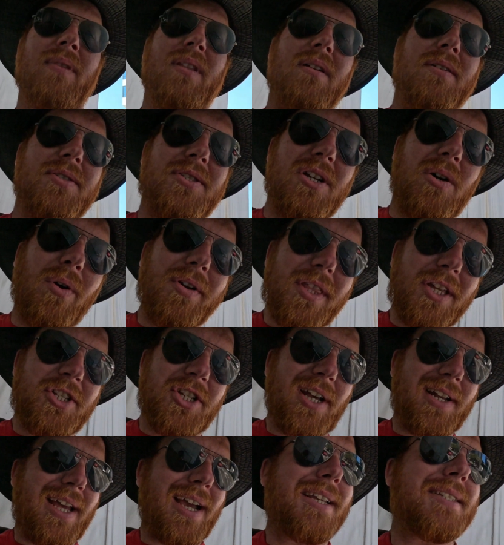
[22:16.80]
So what the
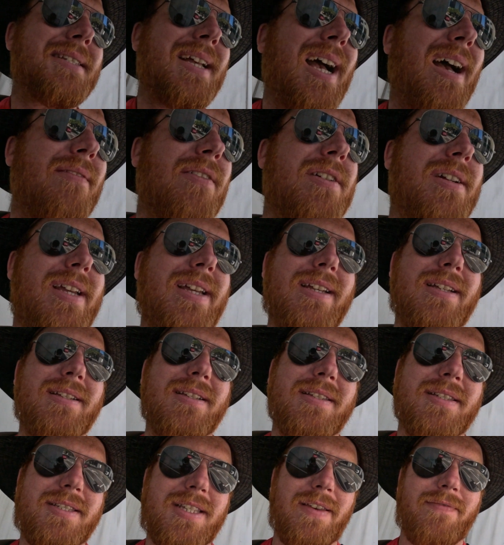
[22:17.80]
Gen X Tavern
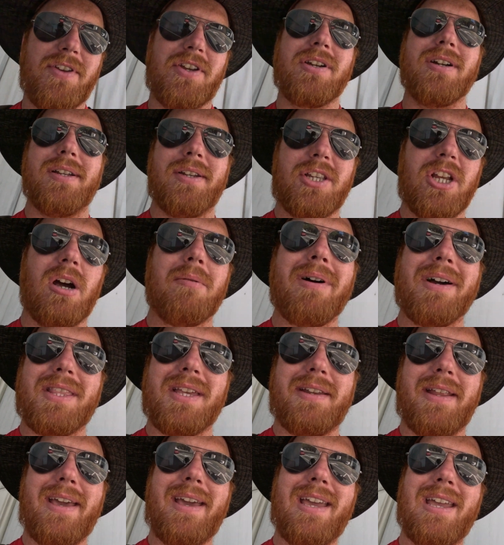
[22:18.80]
is, if you couldn't tell by
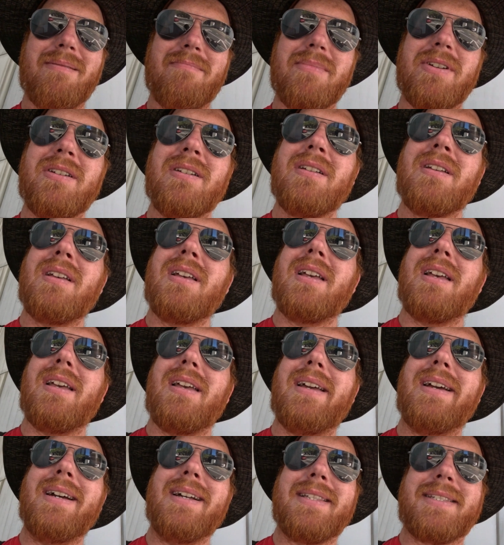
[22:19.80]
the name,
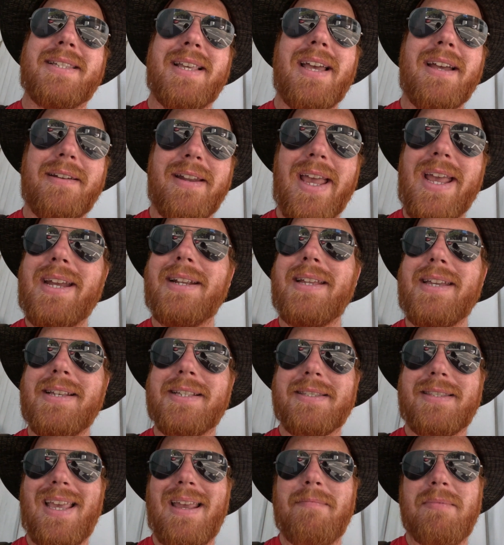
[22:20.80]
it's an
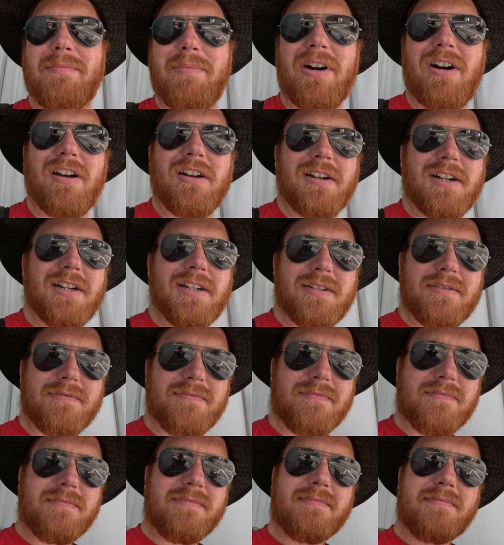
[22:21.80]
80s themed bar.
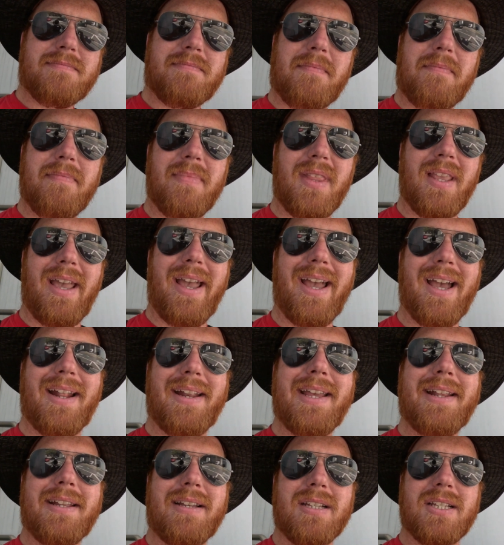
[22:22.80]
And
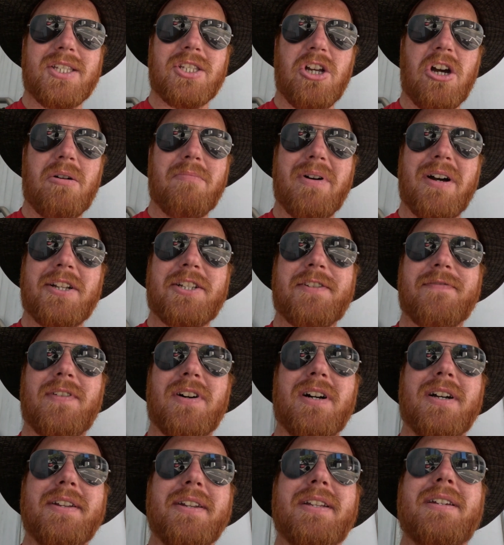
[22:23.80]
it is so much
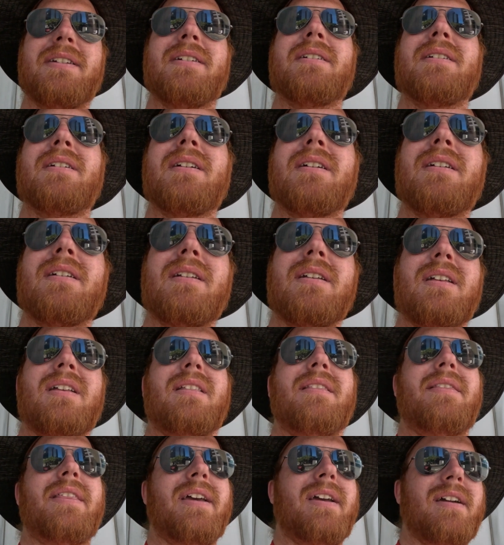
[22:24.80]
fun.
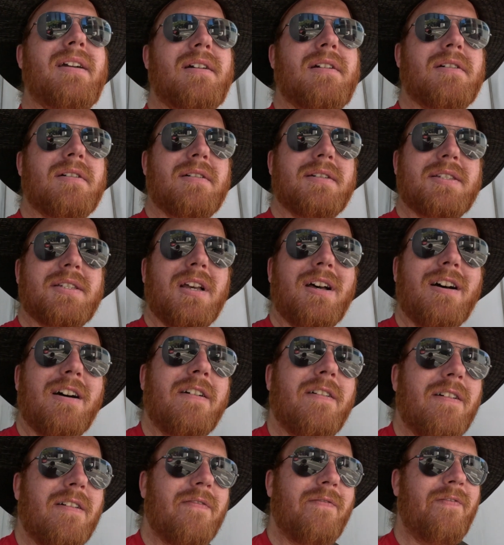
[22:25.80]
There's
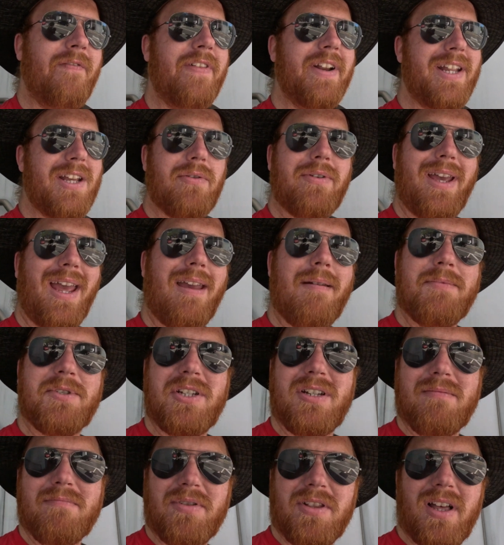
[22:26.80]
video games you
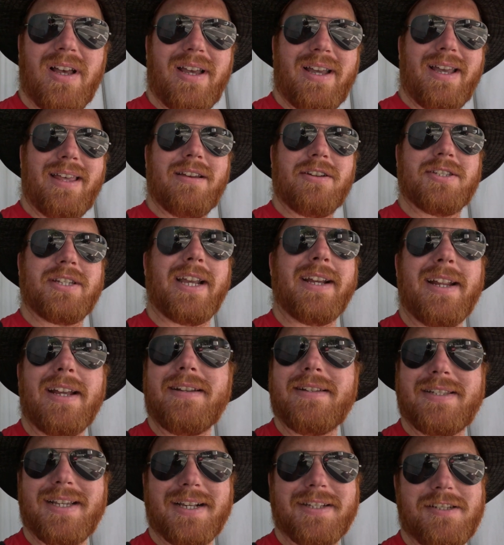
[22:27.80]
can play. There's like an
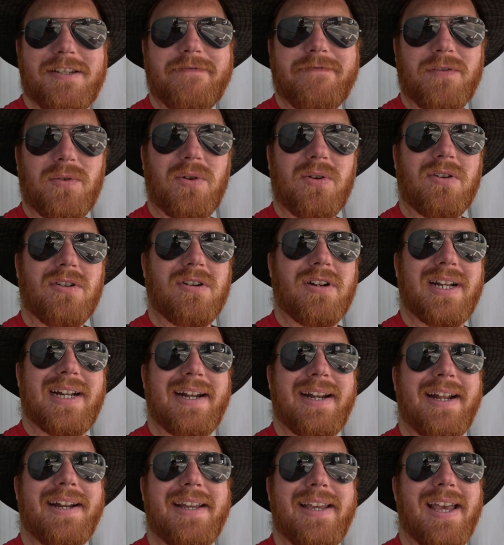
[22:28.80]
N64
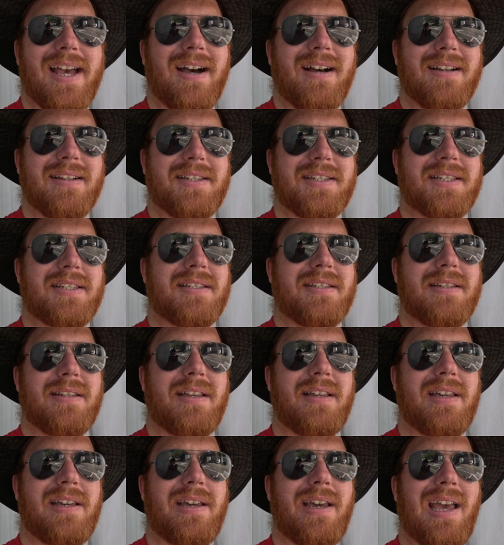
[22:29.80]
and an NES
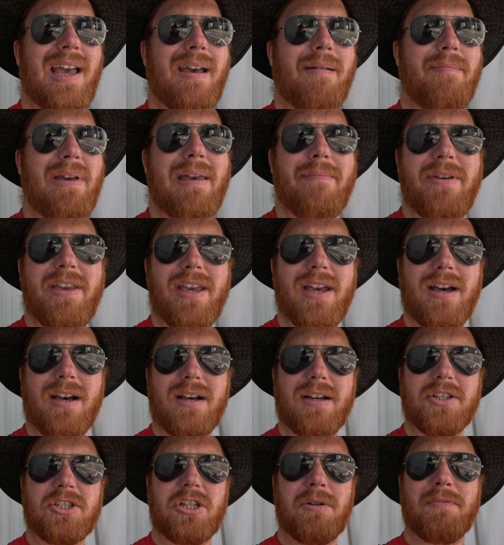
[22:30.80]
and maybe
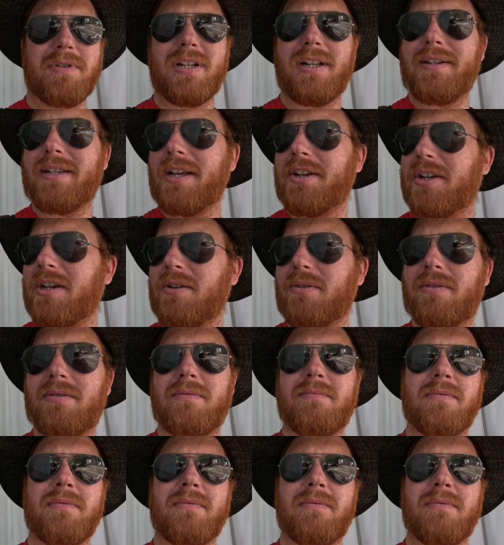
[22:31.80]
a Super Nintendo.